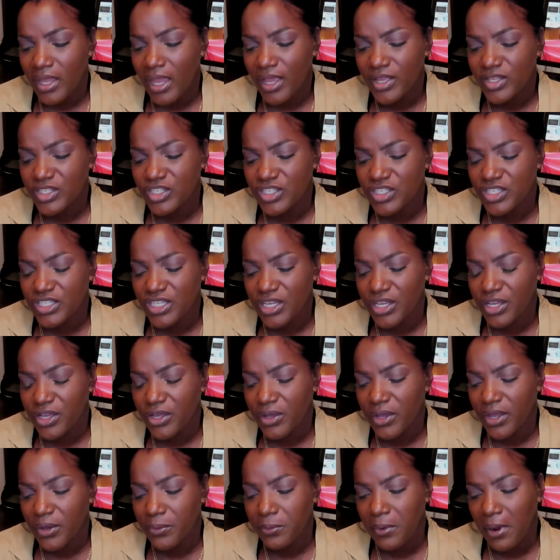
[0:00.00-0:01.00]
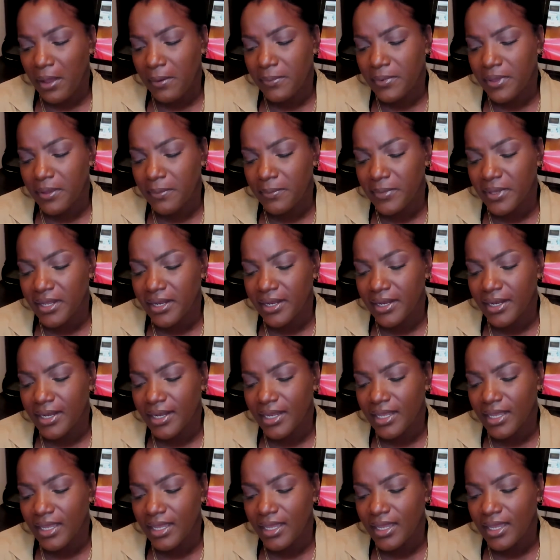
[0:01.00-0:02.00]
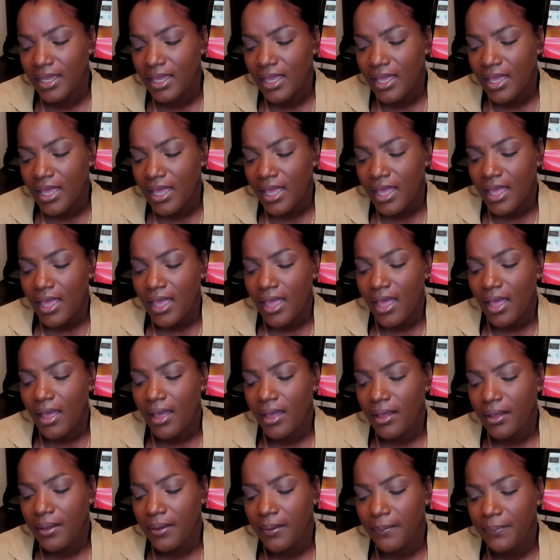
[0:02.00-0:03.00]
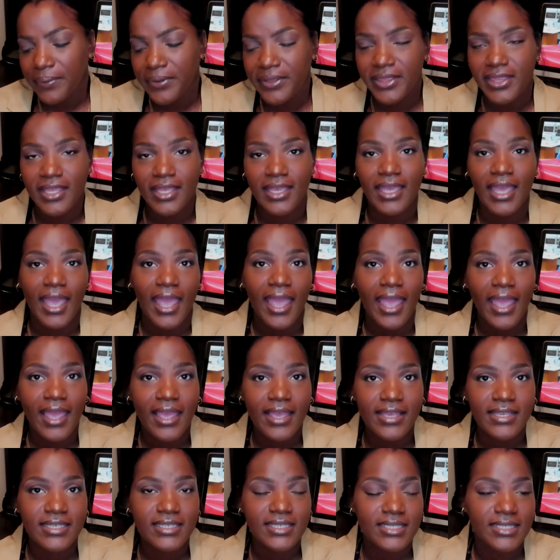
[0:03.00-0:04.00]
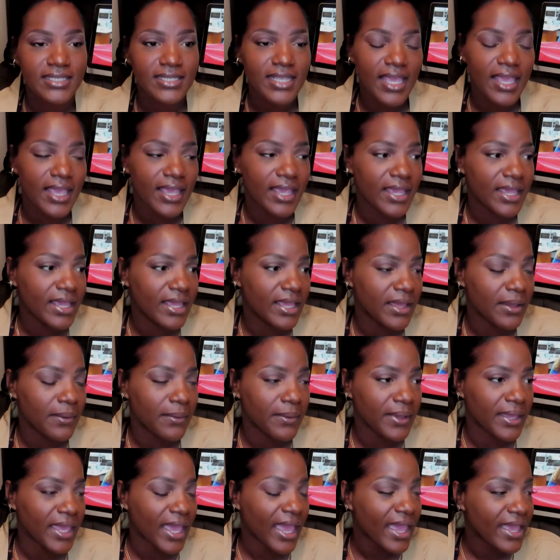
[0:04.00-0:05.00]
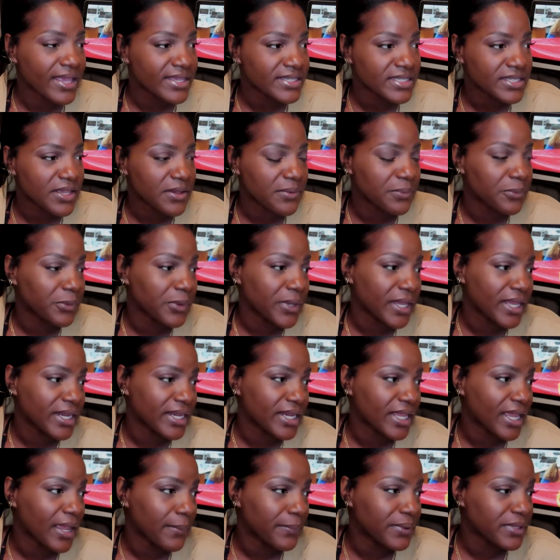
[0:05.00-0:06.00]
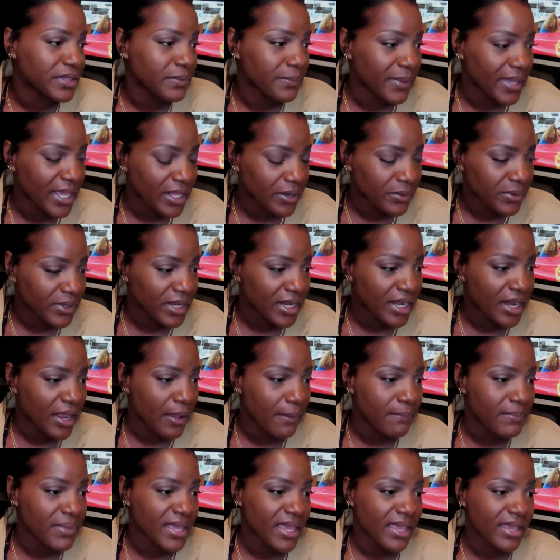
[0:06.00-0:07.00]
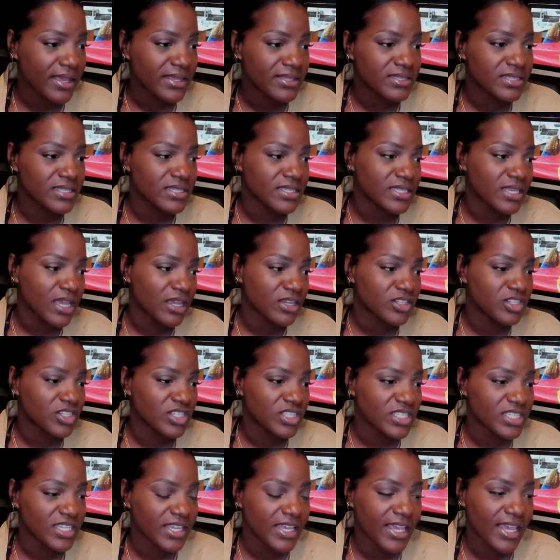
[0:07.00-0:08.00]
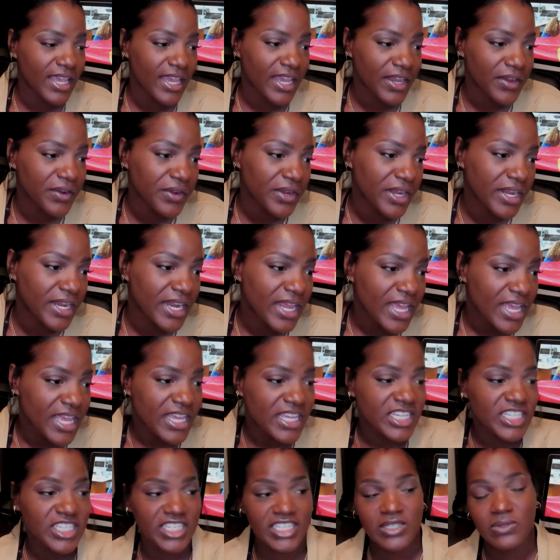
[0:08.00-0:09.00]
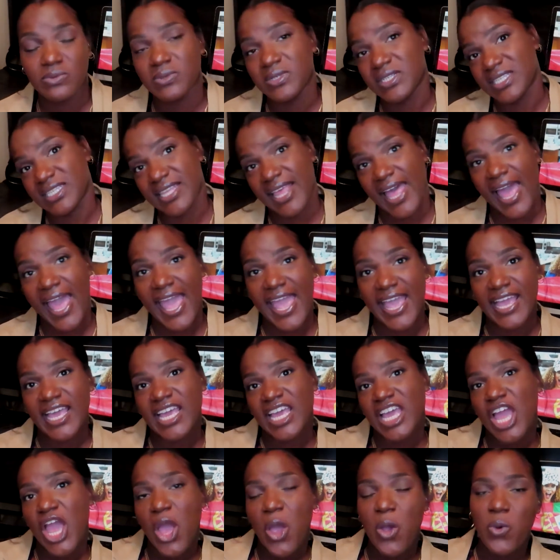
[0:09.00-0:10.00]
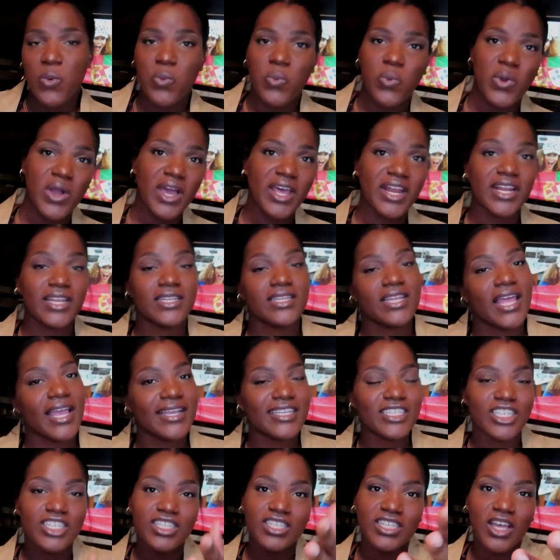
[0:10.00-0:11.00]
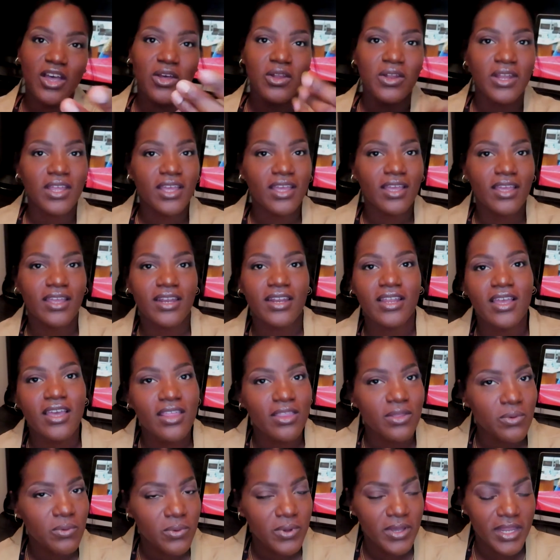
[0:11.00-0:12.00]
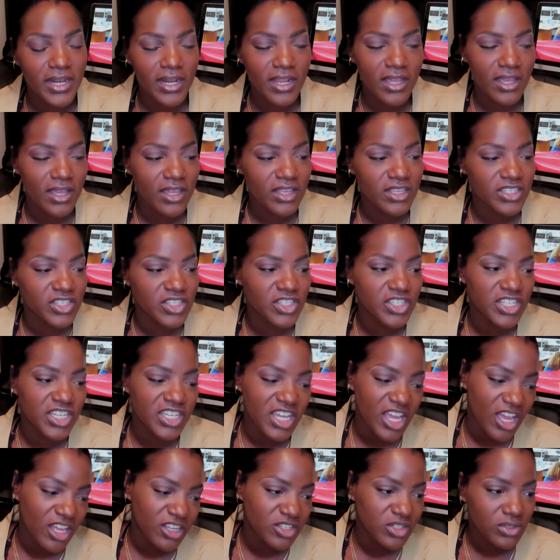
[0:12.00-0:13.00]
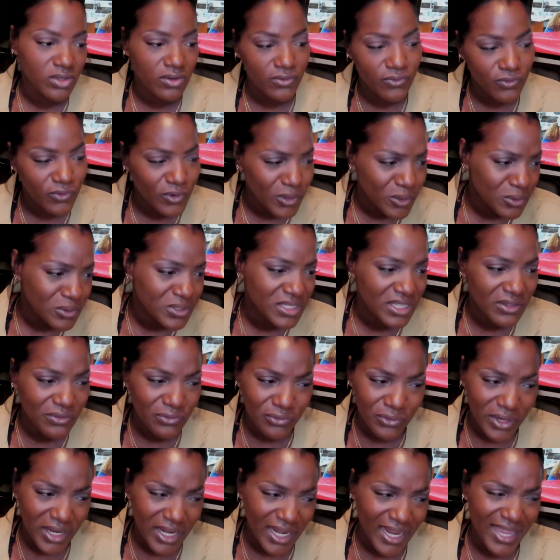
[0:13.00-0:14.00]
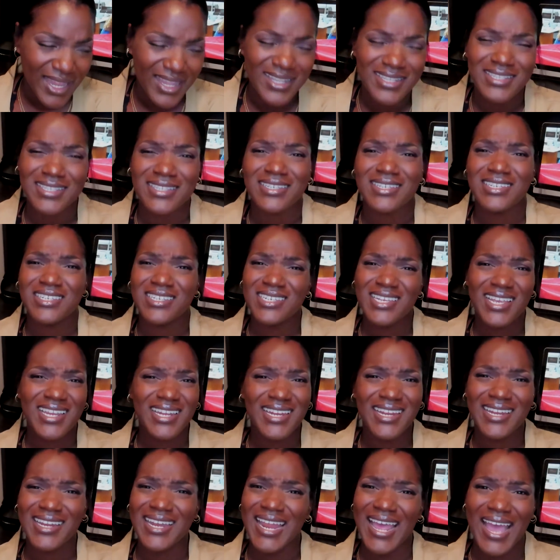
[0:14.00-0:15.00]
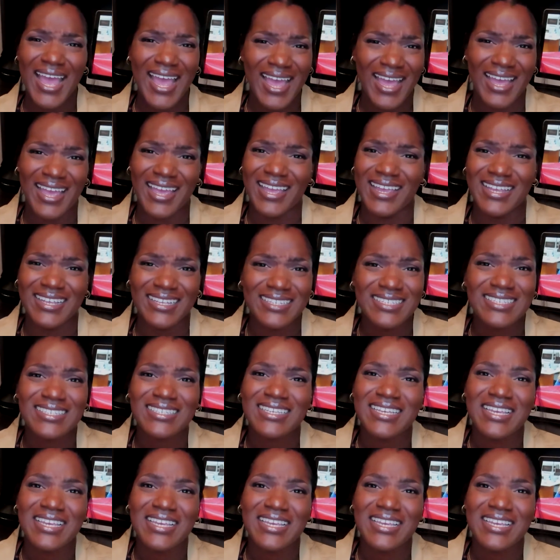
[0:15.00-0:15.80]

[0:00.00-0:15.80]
Giselle and Robyn immediately put the gas of Wendy and put the battery in her back to talk shit to Karen. She was like, what? Like she told another one, she called you a floozy freelancer. She did not.